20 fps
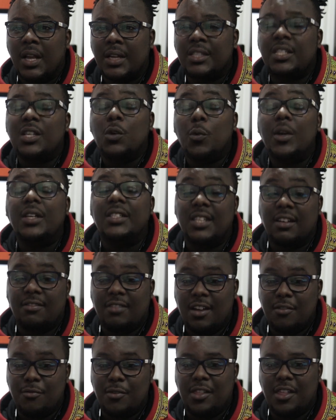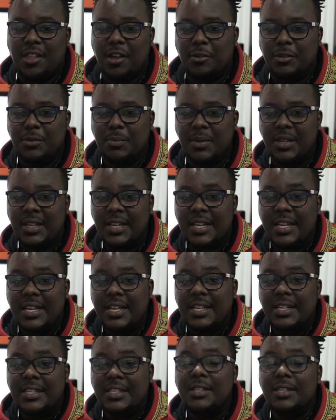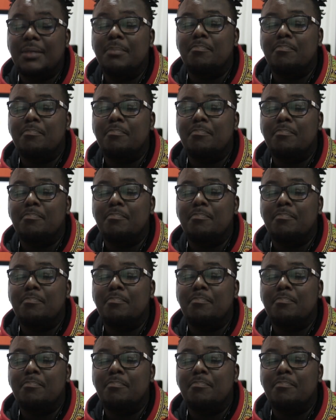she will survive without me. She